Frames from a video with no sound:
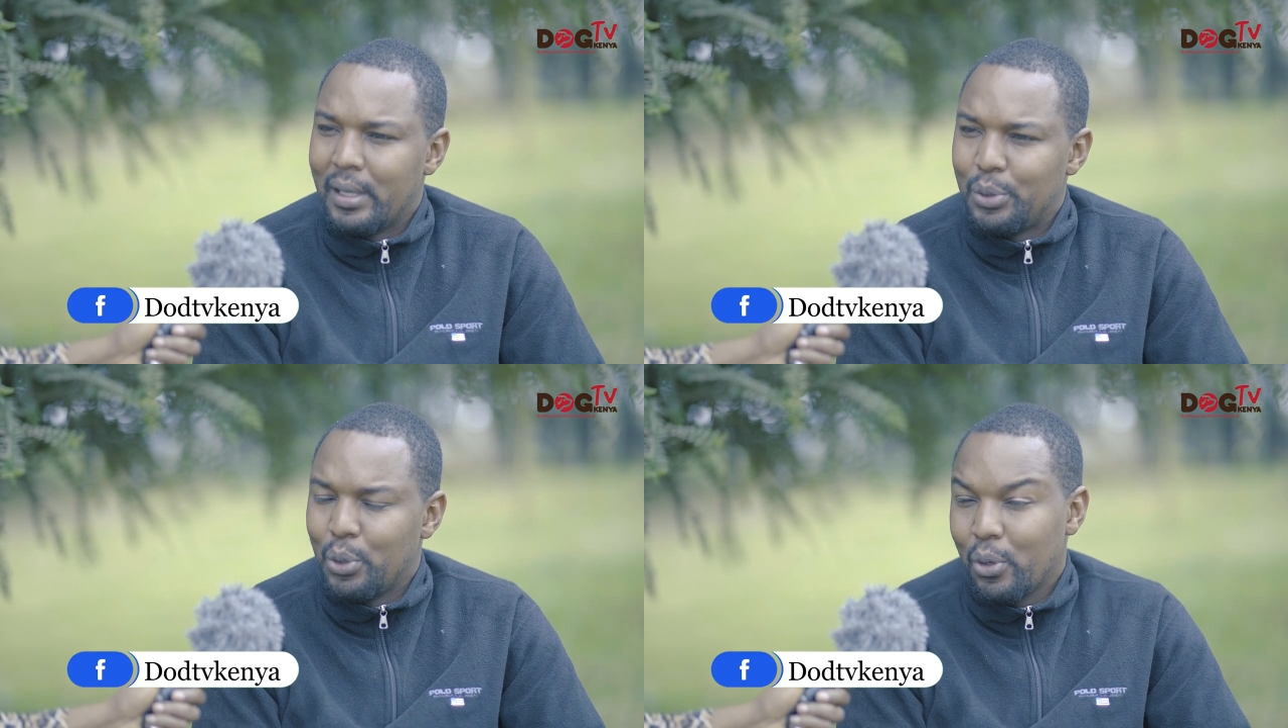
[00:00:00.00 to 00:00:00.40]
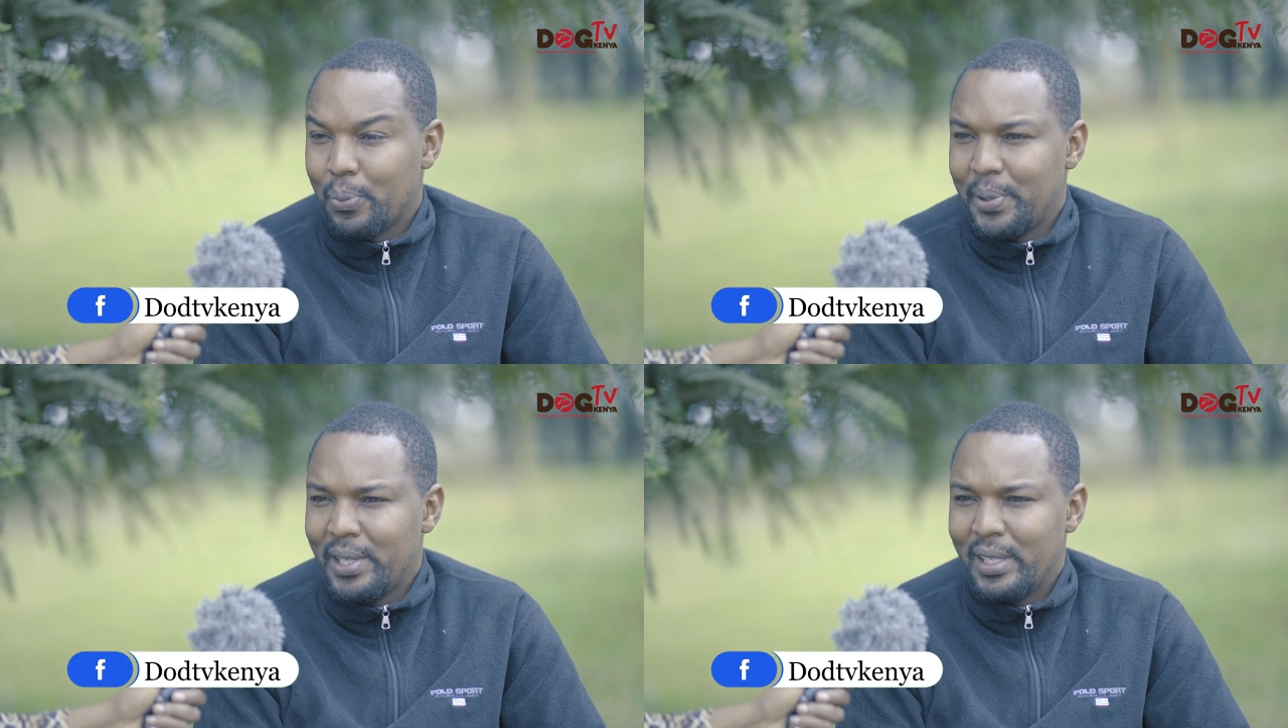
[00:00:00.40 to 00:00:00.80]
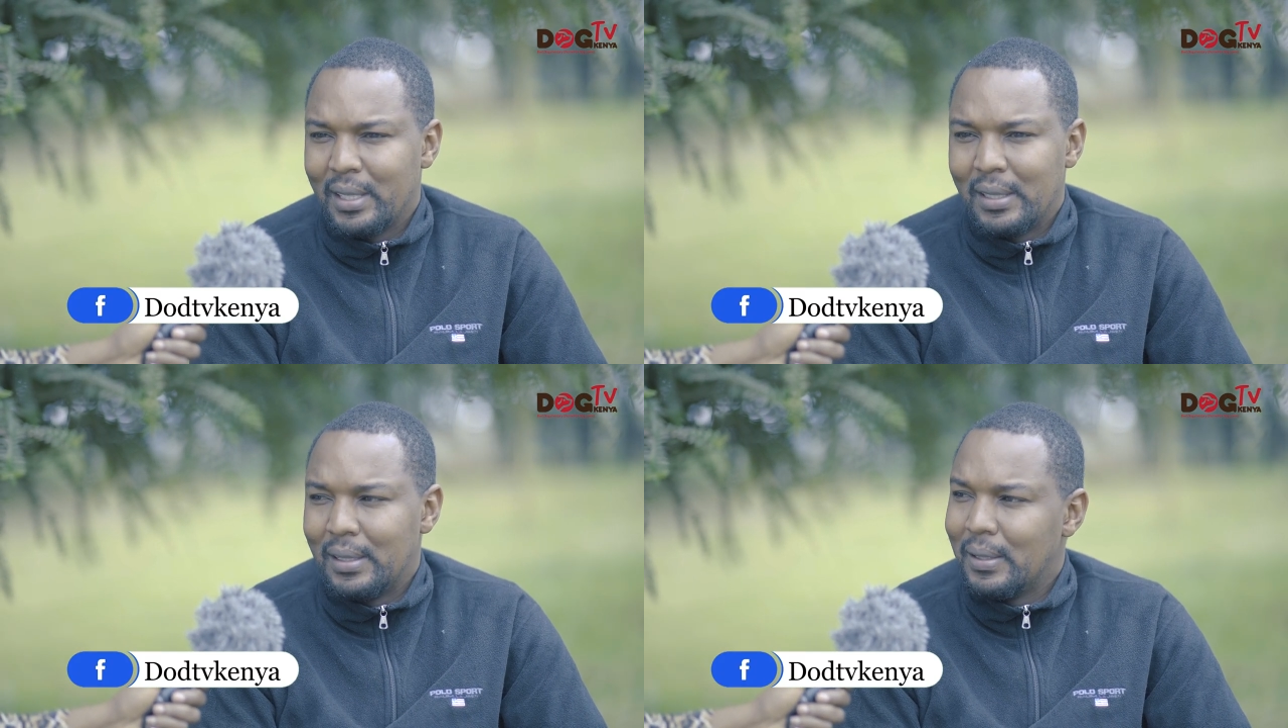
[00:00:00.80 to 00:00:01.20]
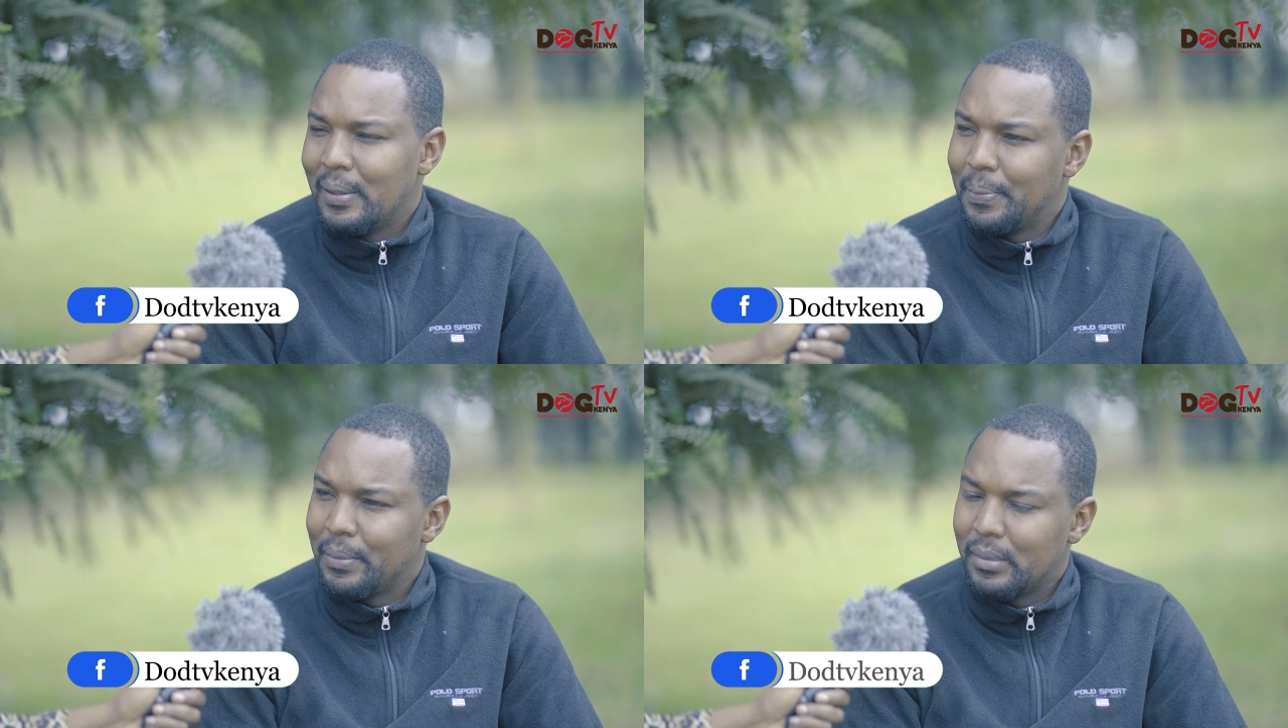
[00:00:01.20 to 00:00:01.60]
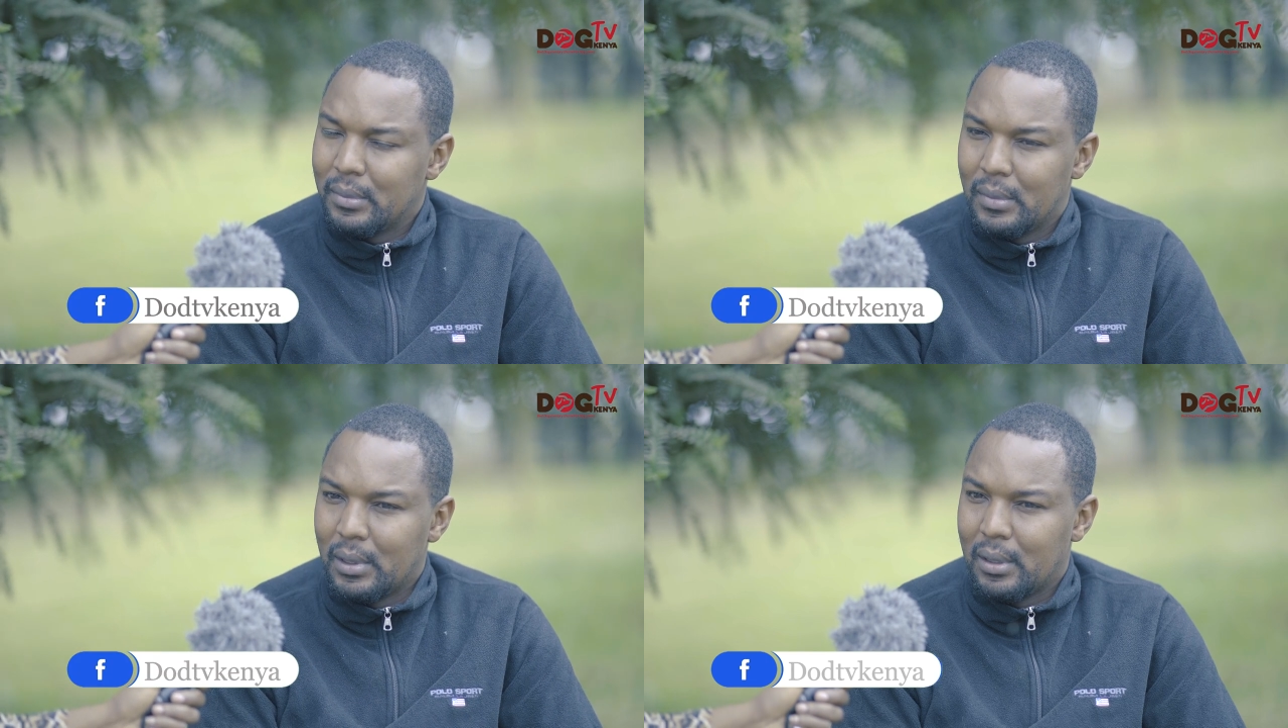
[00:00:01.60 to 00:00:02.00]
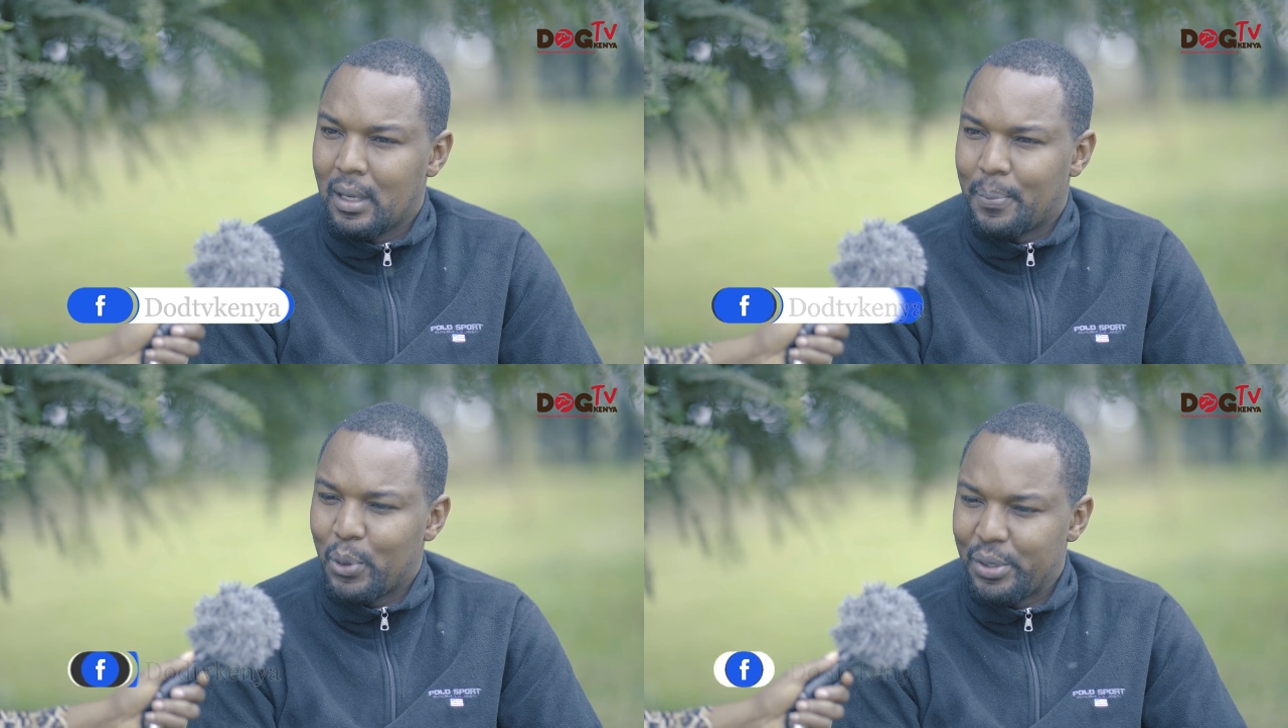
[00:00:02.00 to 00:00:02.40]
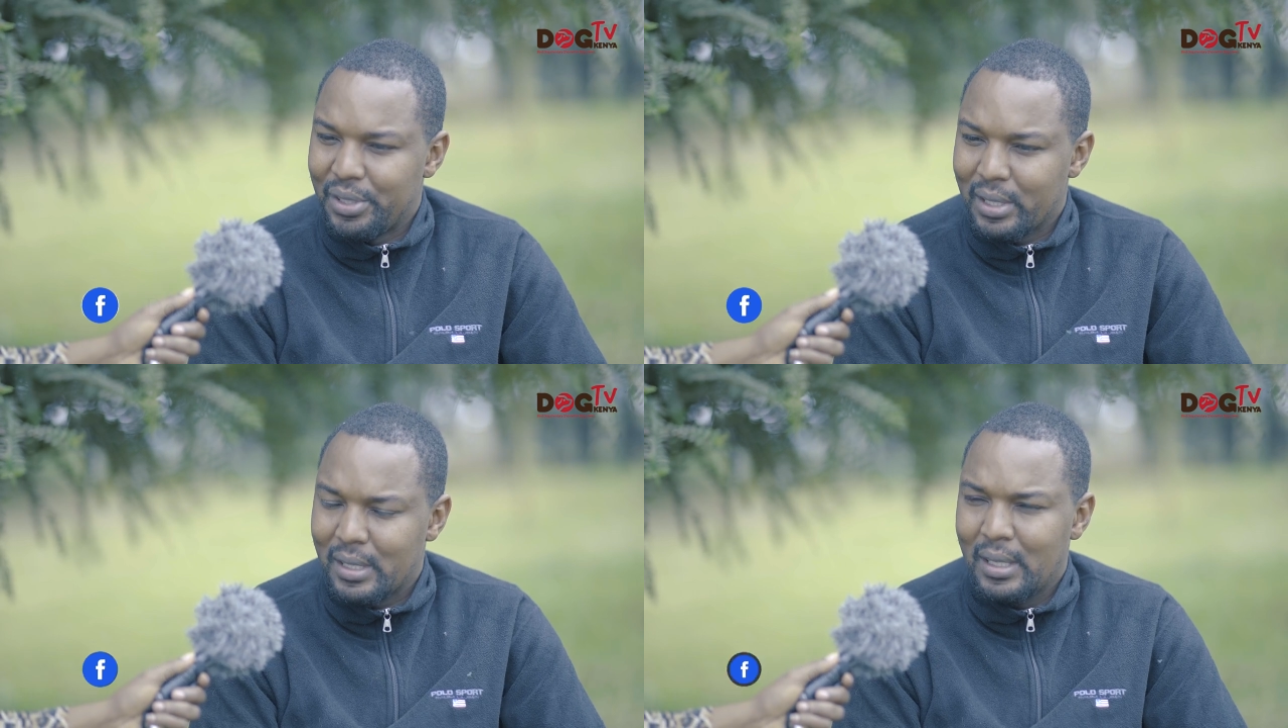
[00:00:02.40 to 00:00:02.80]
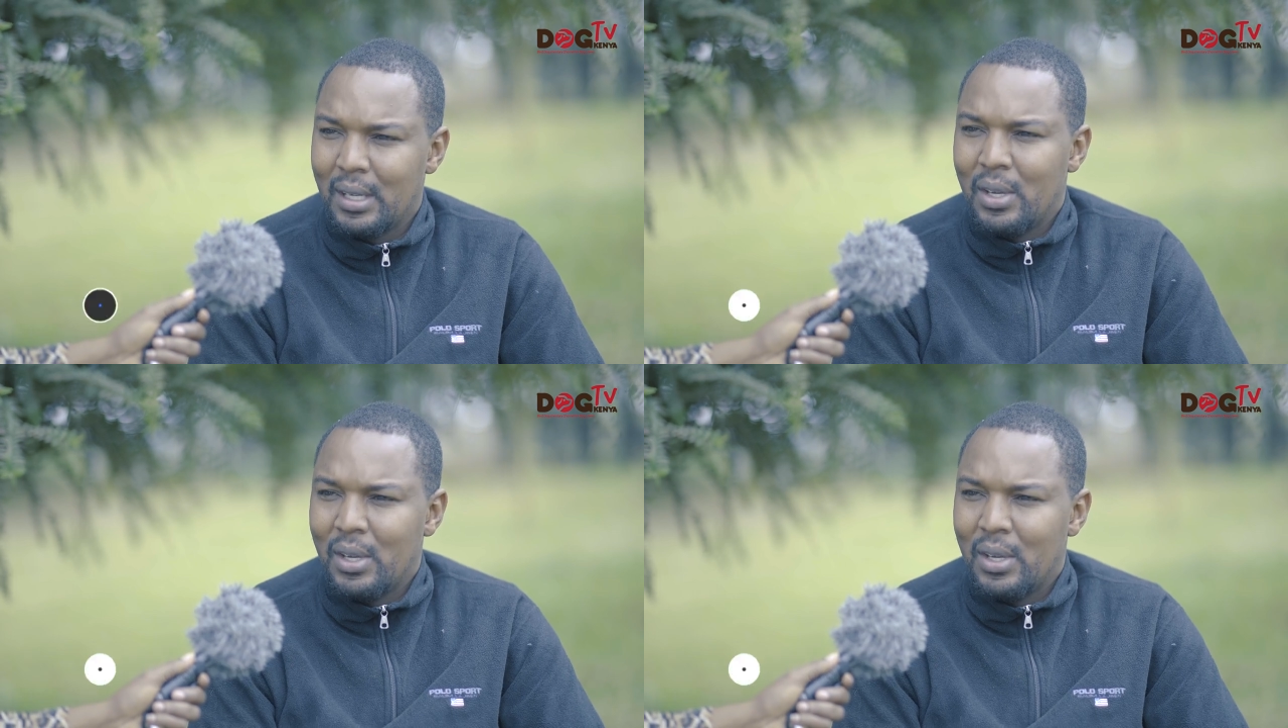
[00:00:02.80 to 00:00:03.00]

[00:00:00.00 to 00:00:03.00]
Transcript: dog breeding project.